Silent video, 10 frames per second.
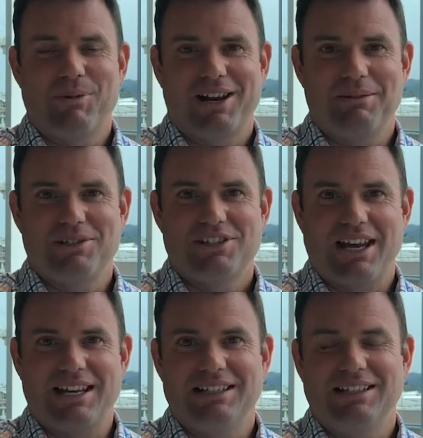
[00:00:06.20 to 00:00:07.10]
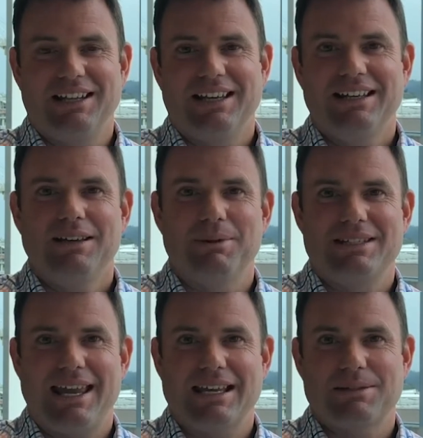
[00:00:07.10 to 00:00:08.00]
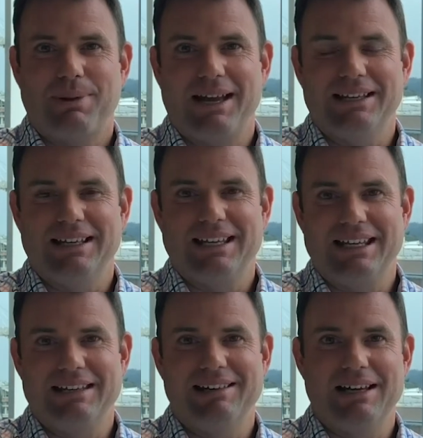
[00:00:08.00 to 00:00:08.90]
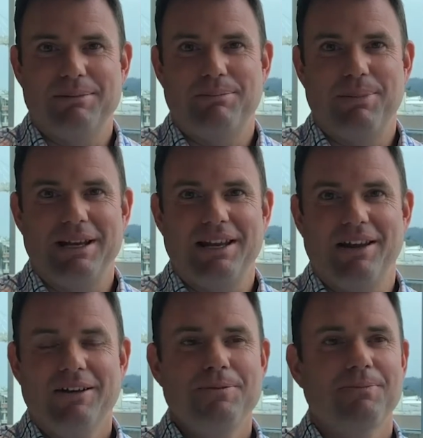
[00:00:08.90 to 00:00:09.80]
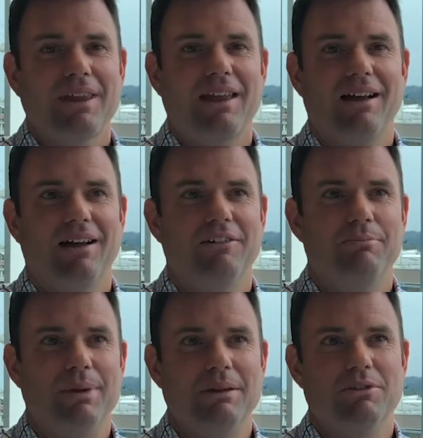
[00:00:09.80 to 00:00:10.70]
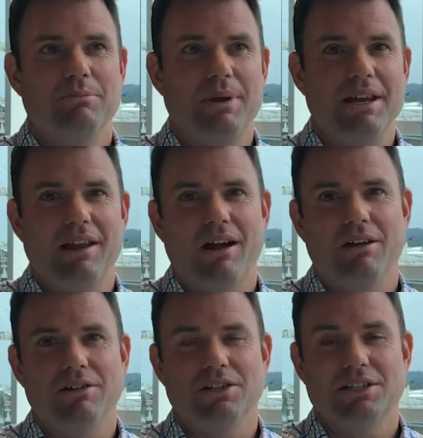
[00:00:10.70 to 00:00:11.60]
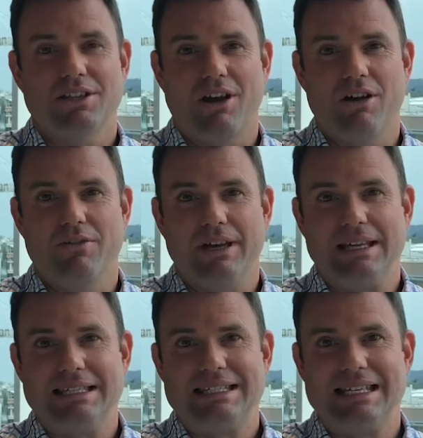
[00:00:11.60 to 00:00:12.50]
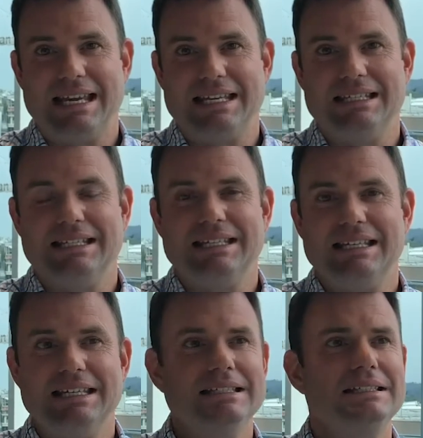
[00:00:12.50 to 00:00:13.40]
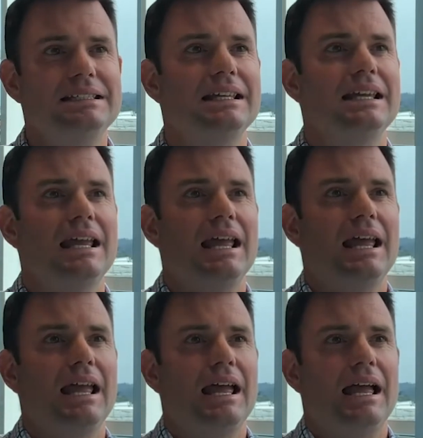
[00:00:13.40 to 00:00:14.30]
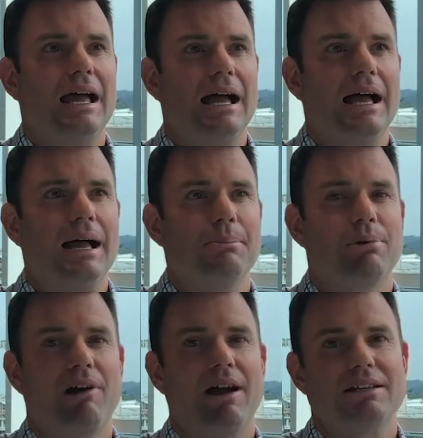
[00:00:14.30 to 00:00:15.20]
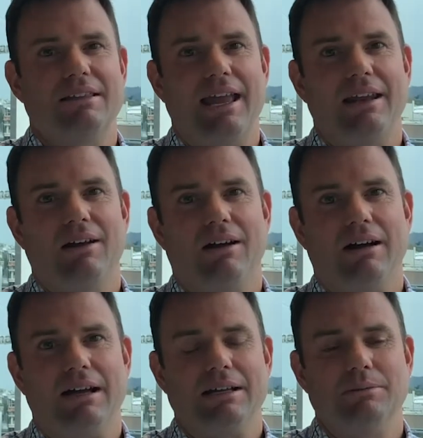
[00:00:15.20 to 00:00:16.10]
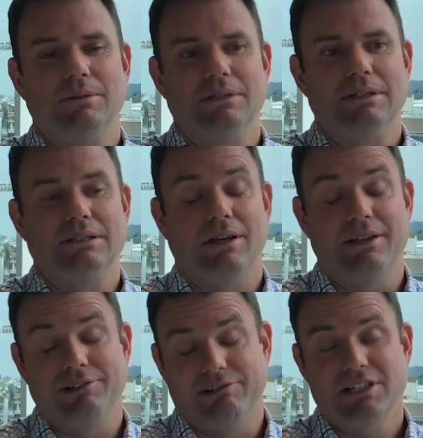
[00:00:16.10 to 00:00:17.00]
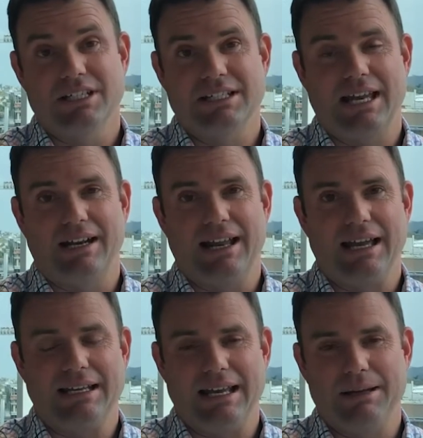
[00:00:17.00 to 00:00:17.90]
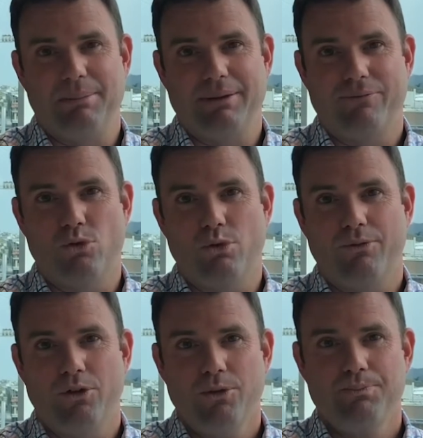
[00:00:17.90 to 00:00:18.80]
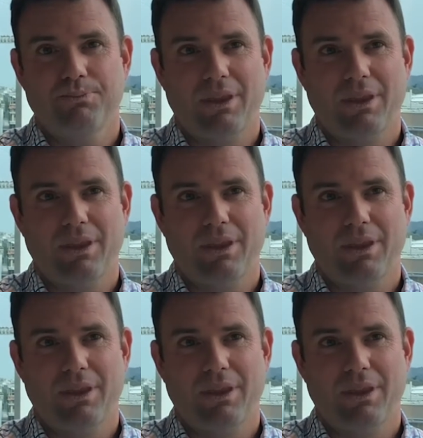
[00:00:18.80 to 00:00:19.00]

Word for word: My name is Shane Linehan. I'm a tax partner here at BDO. I've been with BDO just over 10 years. Uh, prior to that, I was I originally started out at a big four firm